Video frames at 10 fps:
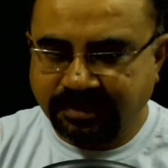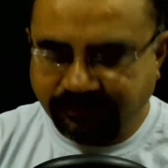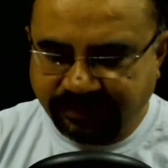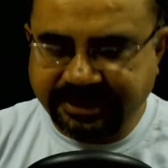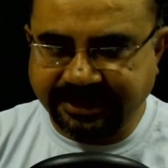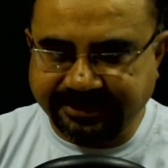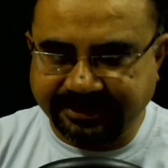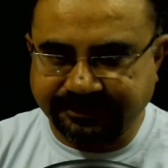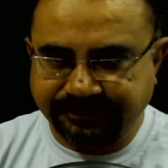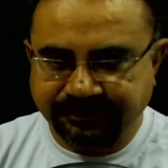
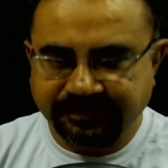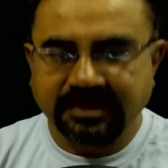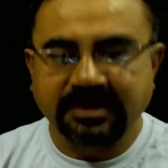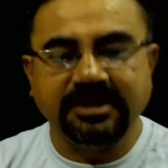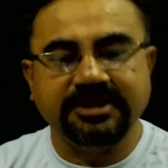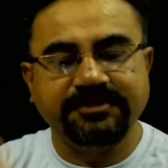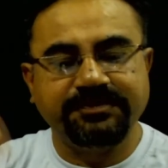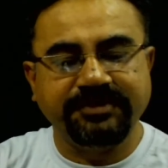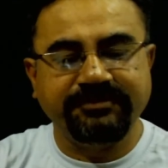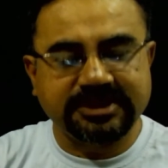Whittaker. In the
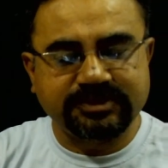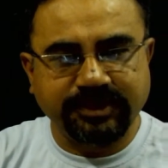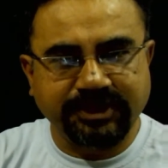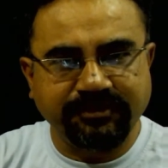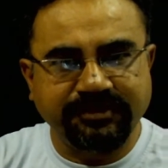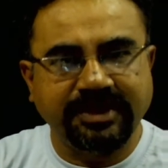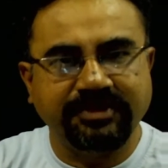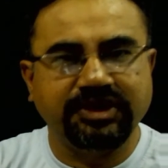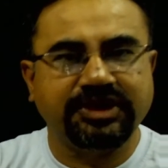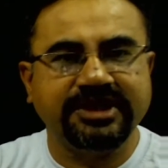previous video we have
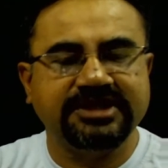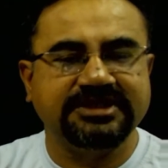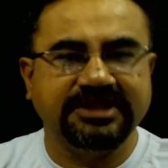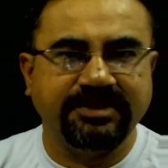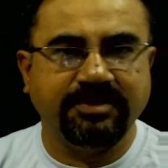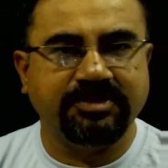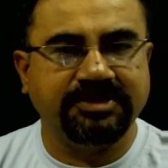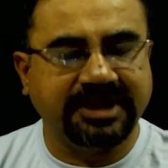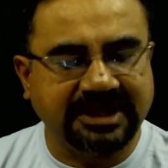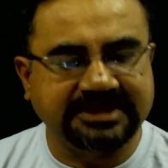already seen about
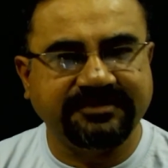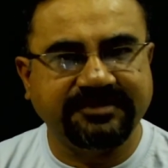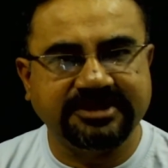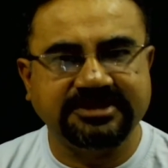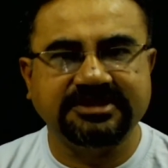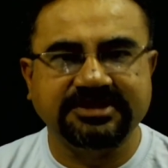the classification